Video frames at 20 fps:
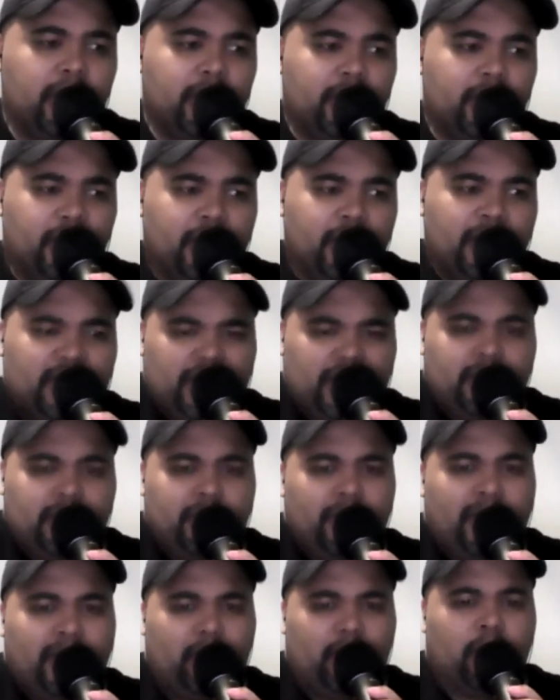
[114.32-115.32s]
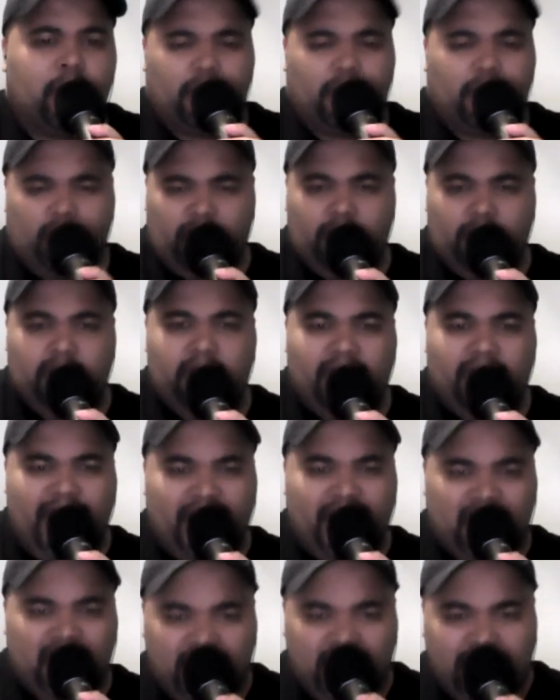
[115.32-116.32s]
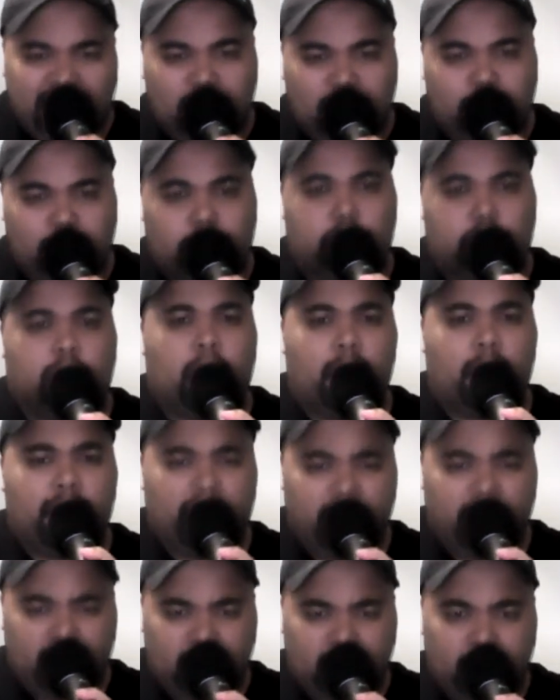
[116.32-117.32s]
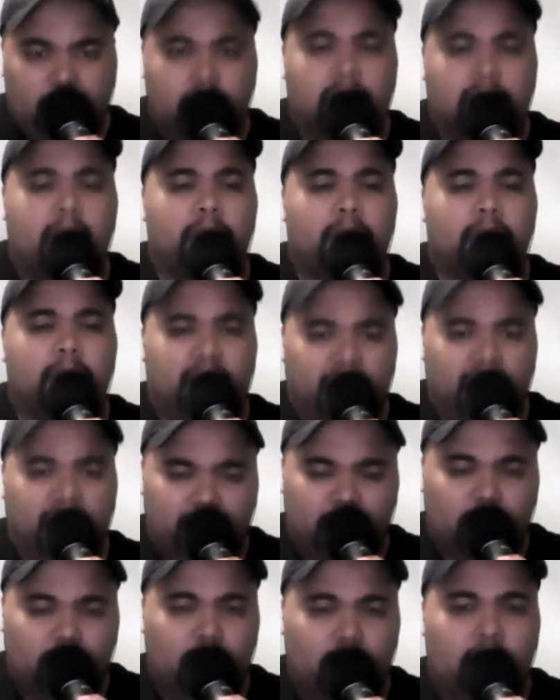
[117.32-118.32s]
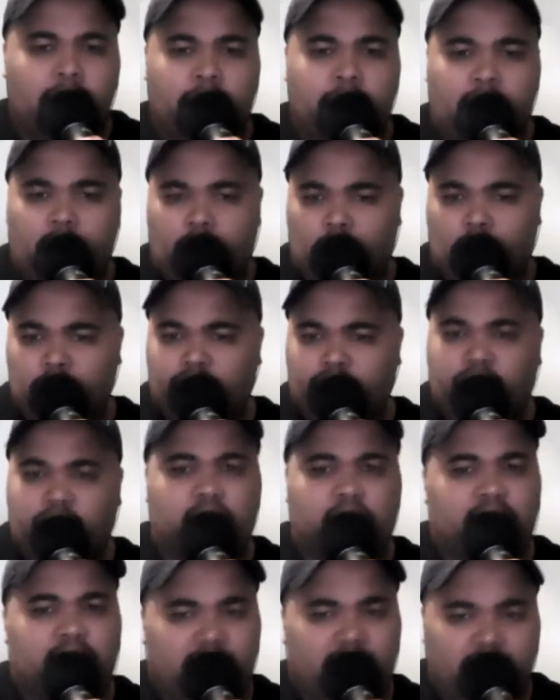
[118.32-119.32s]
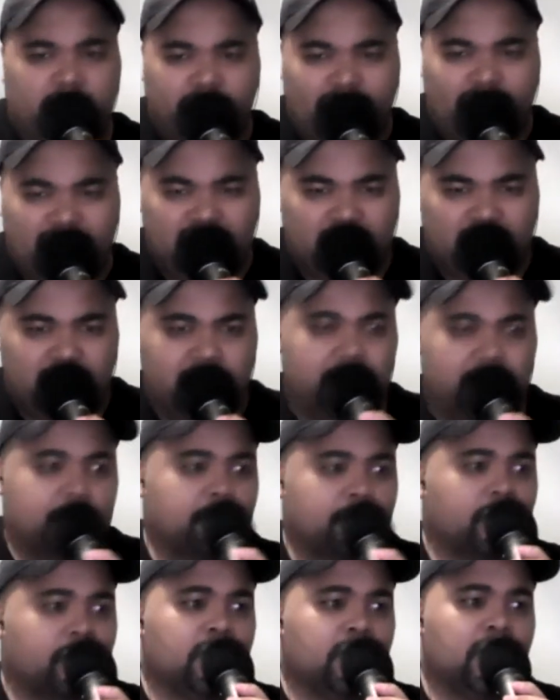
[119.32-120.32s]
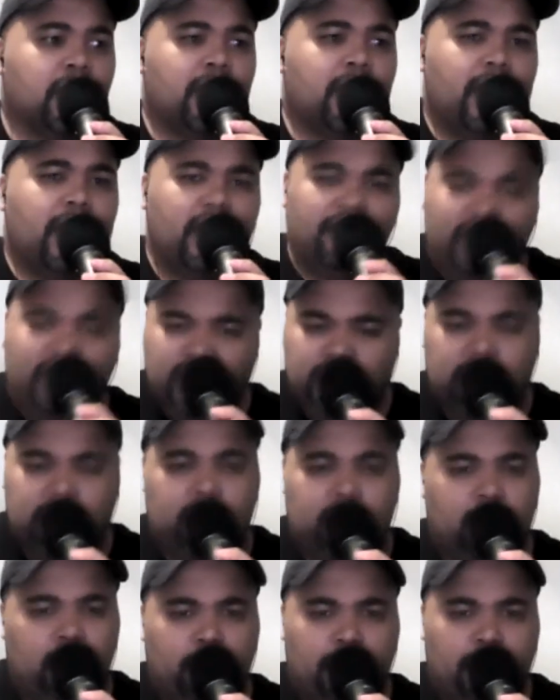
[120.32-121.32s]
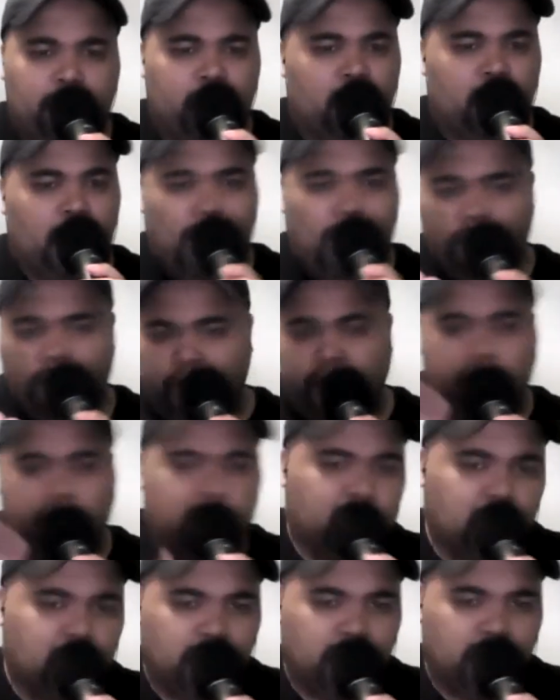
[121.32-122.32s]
this seems to be like with the vaccines now coming in, older folks getting vaccinated, and eventually, people our age are going to get